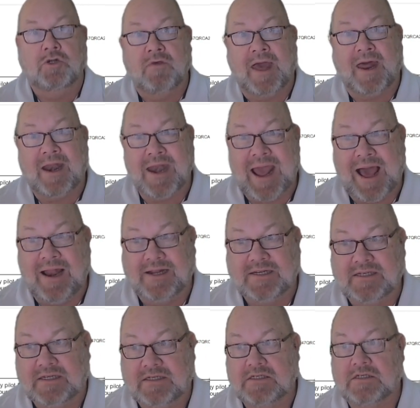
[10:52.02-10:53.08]
that
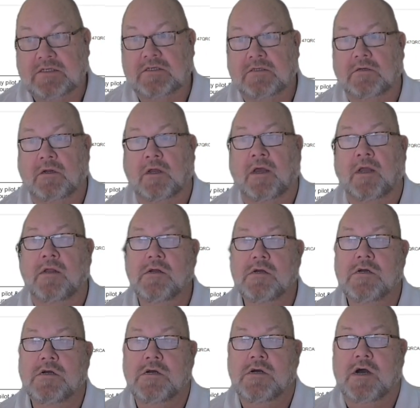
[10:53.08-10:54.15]
analysis. Okay,
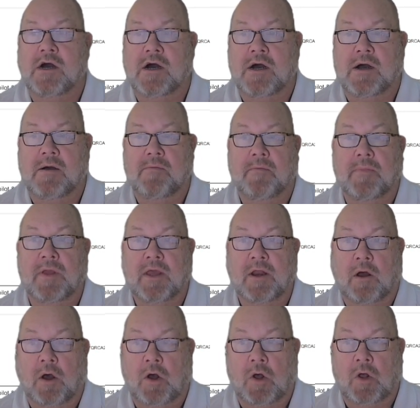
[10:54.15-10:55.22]
it
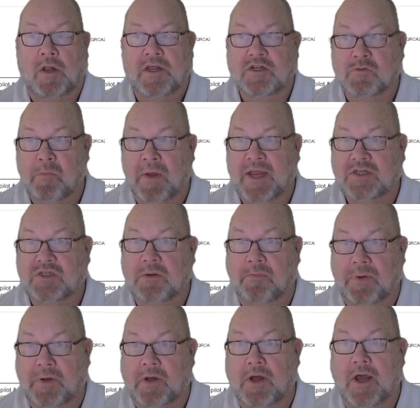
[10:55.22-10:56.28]
all is based
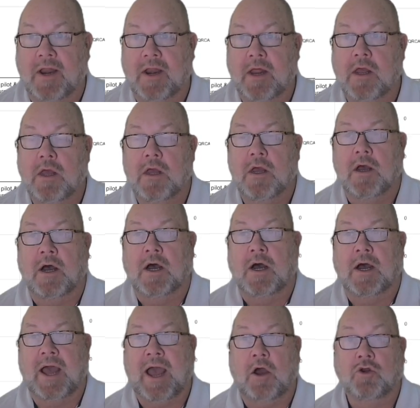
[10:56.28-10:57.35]
upon
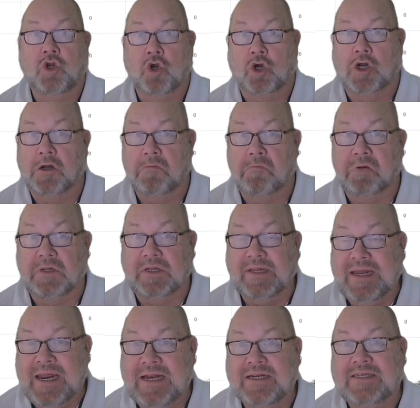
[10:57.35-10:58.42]
how your
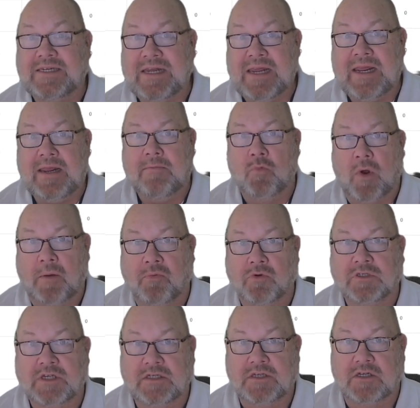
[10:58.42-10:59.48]
complete team
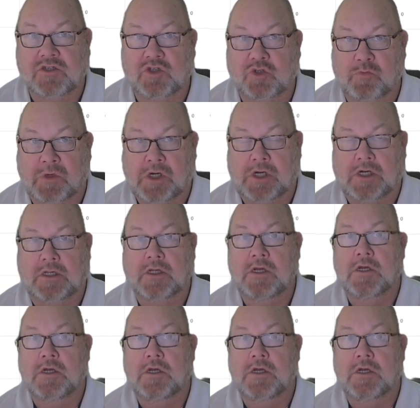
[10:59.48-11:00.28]
represents as small.